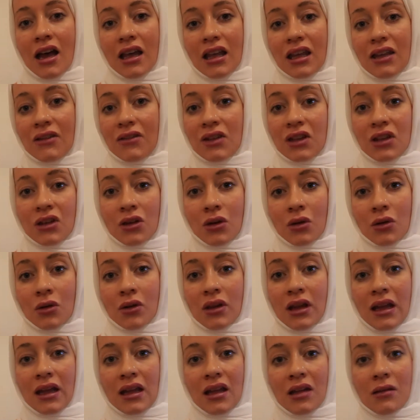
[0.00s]
even though
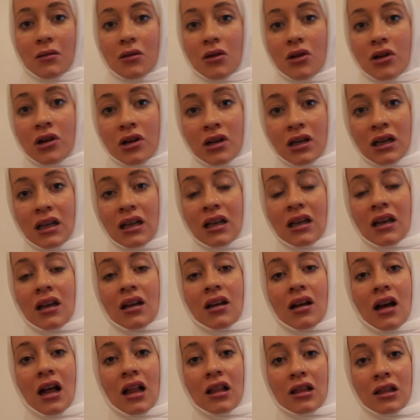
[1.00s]
they earning
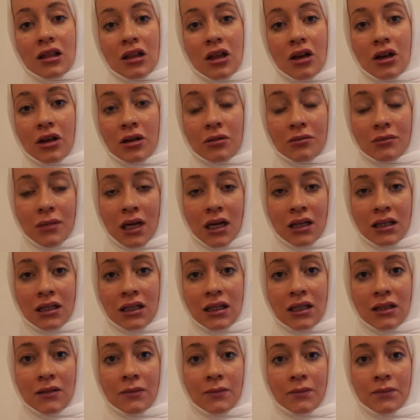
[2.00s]
a lot of
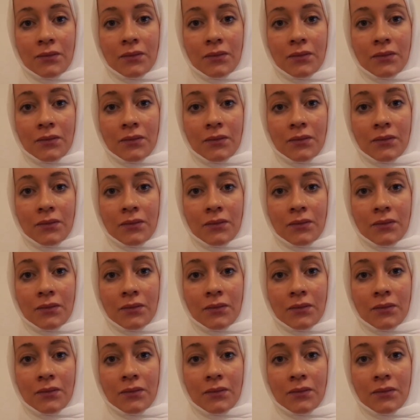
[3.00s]
money